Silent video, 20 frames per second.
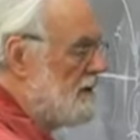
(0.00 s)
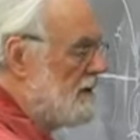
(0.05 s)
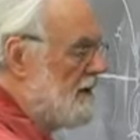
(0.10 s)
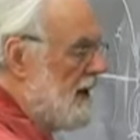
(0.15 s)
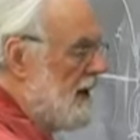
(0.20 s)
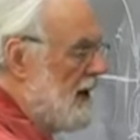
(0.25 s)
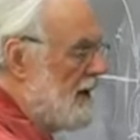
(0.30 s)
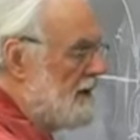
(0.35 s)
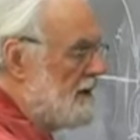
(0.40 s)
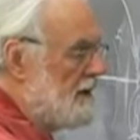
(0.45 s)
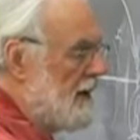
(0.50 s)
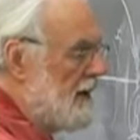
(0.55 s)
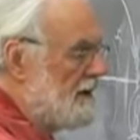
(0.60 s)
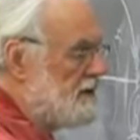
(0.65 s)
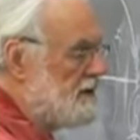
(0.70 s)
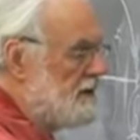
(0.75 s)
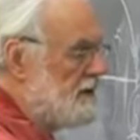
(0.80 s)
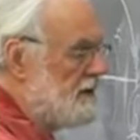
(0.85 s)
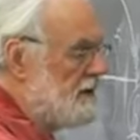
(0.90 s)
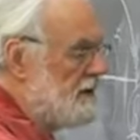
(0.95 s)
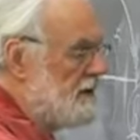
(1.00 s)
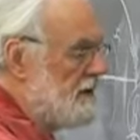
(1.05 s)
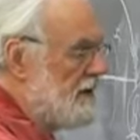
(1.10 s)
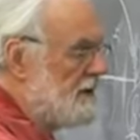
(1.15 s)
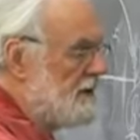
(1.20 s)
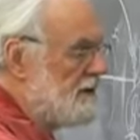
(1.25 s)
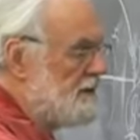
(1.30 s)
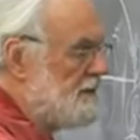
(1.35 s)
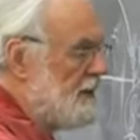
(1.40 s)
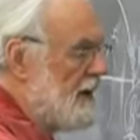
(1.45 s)
that actually
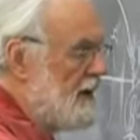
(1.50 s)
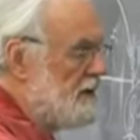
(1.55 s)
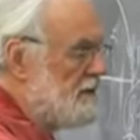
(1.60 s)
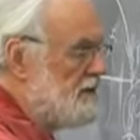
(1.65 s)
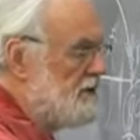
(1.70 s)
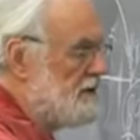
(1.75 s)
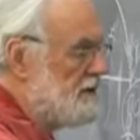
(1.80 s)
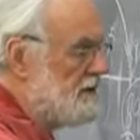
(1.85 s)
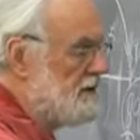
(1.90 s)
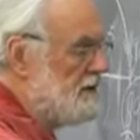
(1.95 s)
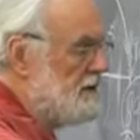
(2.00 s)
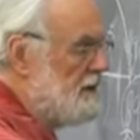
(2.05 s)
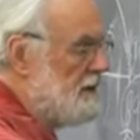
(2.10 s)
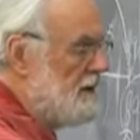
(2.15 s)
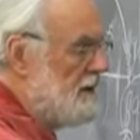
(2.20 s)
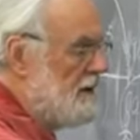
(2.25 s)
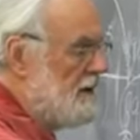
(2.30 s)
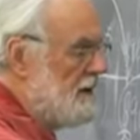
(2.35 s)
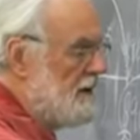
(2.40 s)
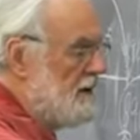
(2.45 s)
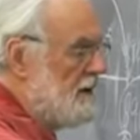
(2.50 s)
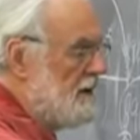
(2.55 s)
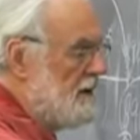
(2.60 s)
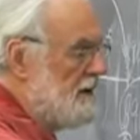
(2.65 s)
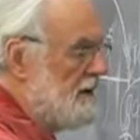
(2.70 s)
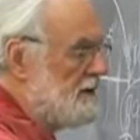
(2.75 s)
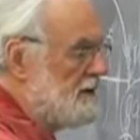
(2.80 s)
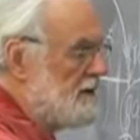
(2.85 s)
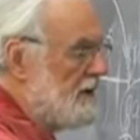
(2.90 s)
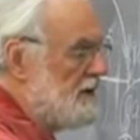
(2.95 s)
the expansion
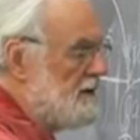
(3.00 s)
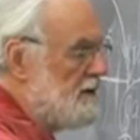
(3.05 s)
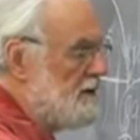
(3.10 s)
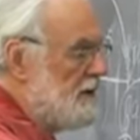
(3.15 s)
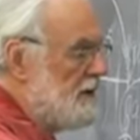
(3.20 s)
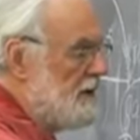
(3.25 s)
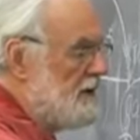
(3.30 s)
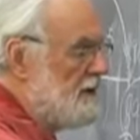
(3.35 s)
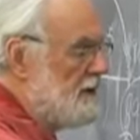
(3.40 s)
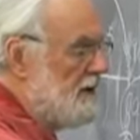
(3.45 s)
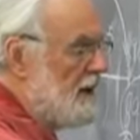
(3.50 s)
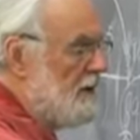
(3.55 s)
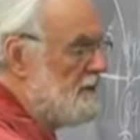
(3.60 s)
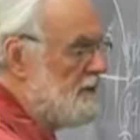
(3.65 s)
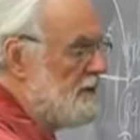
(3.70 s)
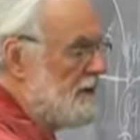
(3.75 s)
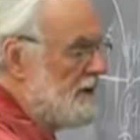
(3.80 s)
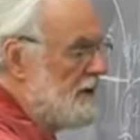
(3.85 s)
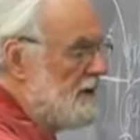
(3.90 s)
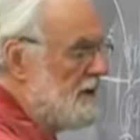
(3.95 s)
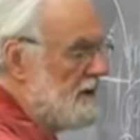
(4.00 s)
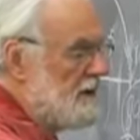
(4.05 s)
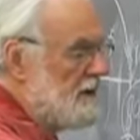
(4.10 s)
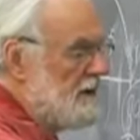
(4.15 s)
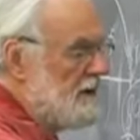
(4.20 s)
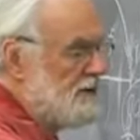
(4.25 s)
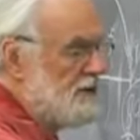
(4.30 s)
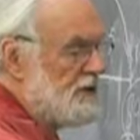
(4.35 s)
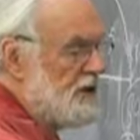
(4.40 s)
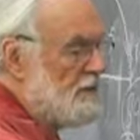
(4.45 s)
is going to be lumpy
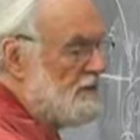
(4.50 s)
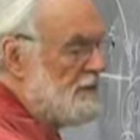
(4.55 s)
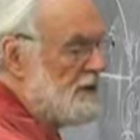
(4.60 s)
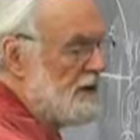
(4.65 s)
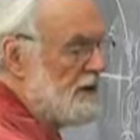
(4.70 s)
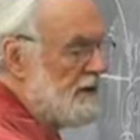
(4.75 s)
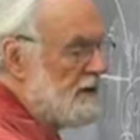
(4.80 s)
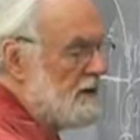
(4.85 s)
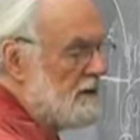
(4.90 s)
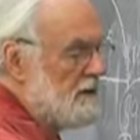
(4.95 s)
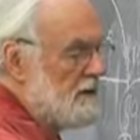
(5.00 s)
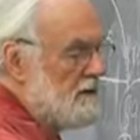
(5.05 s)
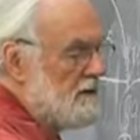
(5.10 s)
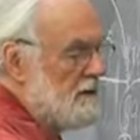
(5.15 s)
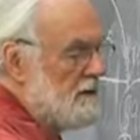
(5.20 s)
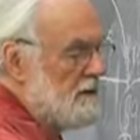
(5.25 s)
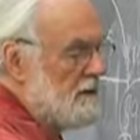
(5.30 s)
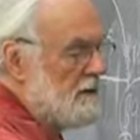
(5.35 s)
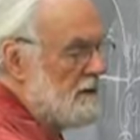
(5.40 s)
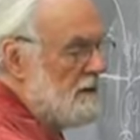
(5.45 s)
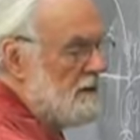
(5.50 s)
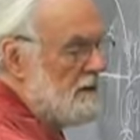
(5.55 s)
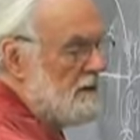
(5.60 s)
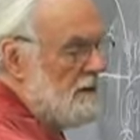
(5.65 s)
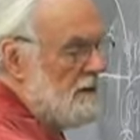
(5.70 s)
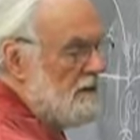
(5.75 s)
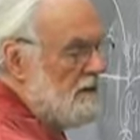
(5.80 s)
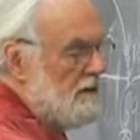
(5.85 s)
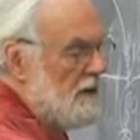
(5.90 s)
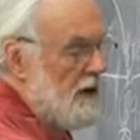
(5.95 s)
and jumpy,
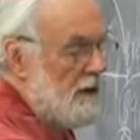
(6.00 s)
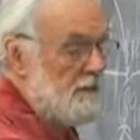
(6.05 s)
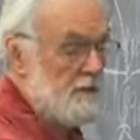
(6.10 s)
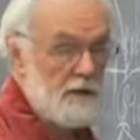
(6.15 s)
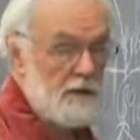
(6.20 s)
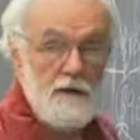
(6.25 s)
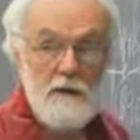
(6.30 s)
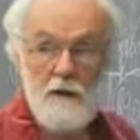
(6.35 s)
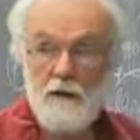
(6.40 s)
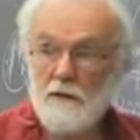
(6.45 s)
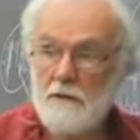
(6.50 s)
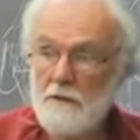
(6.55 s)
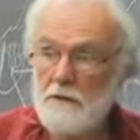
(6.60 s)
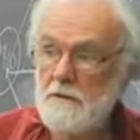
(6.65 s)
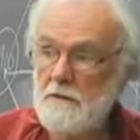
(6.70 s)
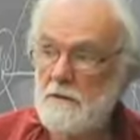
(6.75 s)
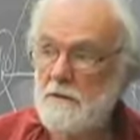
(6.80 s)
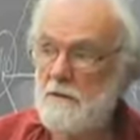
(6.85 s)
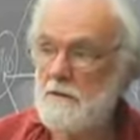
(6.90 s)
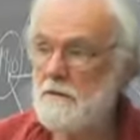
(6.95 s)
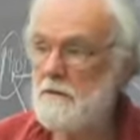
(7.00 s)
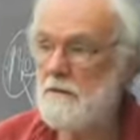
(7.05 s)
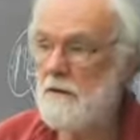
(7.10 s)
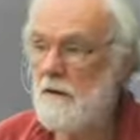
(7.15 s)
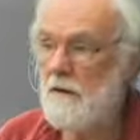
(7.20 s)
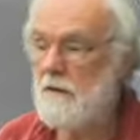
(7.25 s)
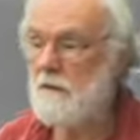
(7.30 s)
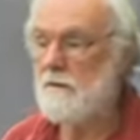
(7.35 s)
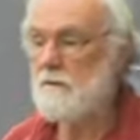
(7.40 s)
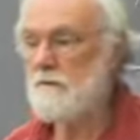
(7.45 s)
right? Because,
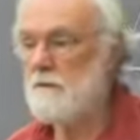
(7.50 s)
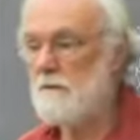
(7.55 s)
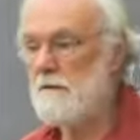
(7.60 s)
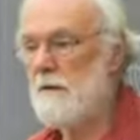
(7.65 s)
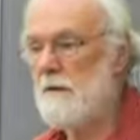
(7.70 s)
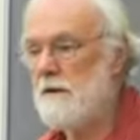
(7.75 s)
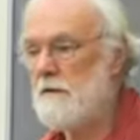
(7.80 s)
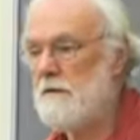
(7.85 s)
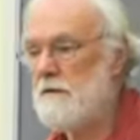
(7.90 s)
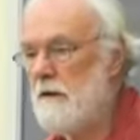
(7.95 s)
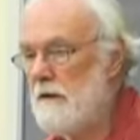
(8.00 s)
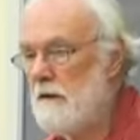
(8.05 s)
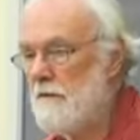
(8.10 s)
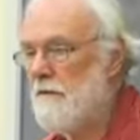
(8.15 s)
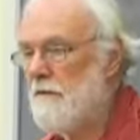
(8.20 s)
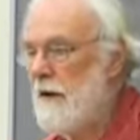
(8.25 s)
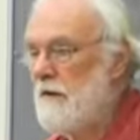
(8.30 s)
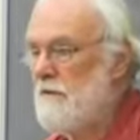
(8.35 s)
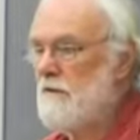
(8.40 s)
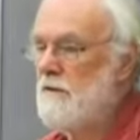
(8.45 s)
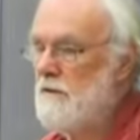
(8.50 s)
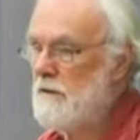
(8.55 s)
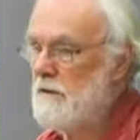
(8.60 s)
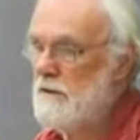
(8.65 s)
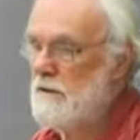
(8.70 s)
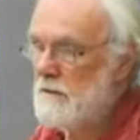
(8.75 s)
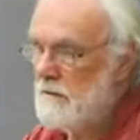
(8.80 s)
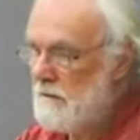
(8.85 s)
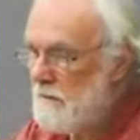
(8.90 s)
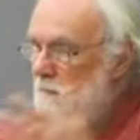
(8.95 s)
you know, like I say, a
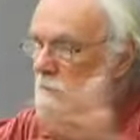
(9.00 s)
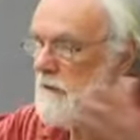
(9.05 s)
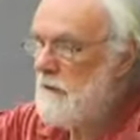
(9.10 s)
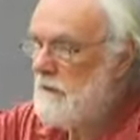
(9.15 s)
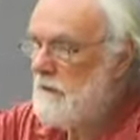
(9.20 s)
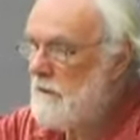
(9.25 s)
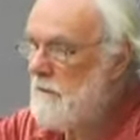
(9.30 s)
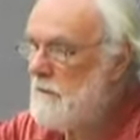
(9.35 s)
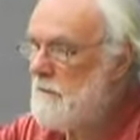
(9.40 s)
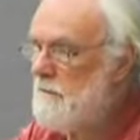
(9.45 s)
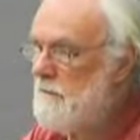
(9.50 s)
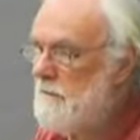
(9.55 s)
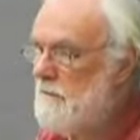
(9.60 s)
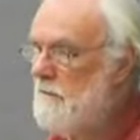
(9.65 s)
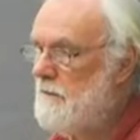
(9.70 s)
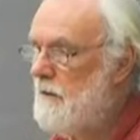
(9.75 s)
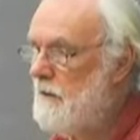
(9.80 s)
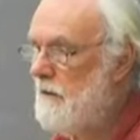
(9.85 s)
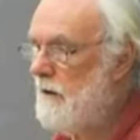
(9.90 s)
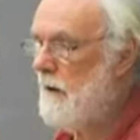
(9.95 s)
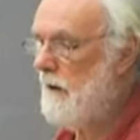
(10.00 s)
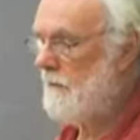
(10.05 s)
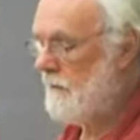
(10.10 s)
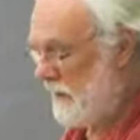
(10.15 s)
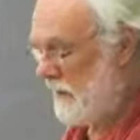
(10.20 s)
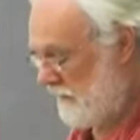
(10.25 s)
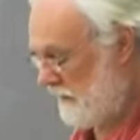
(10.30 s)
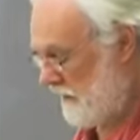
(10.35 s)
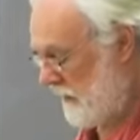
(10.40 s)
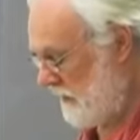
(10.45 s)
factory, you need to you know,
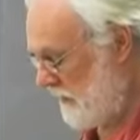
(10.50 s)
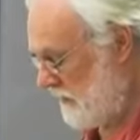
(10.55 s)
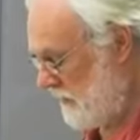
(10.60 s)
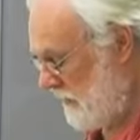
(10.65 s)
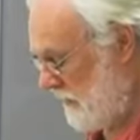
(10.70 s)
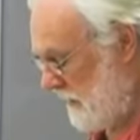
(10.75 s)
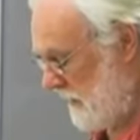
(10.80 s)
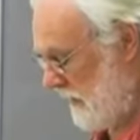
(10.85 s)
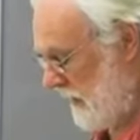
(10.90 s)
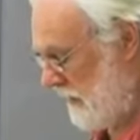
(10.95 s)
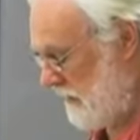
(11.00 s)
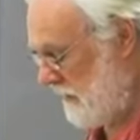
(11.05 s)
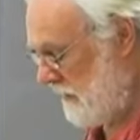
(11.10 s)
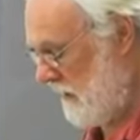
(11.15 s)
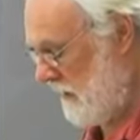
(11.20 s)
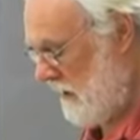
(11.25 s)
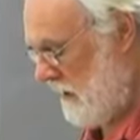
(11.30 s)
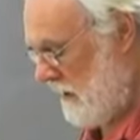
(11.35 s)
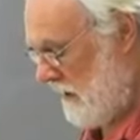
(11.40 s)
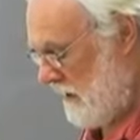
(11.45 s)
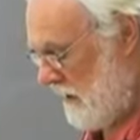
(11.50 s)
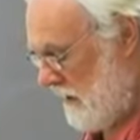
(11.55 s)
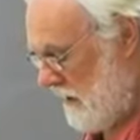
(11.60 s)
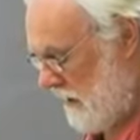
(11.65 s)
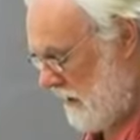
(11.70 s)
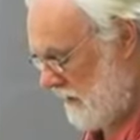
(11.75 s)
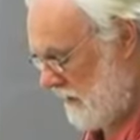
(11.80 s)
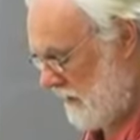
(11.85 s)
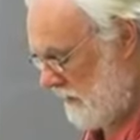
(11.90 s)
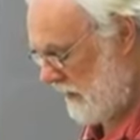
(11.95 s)
have enough money. So again,
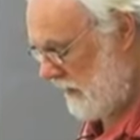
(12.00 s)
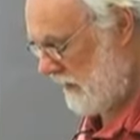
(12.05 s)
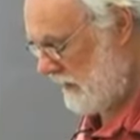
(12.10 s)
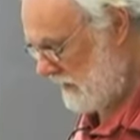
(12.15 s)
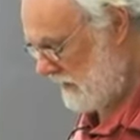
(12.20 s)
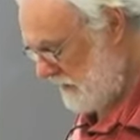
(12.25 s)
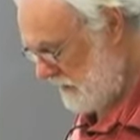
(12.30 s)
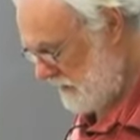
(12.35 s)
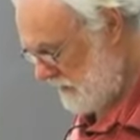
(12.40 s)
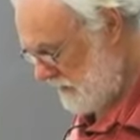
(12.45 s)
uh, the credit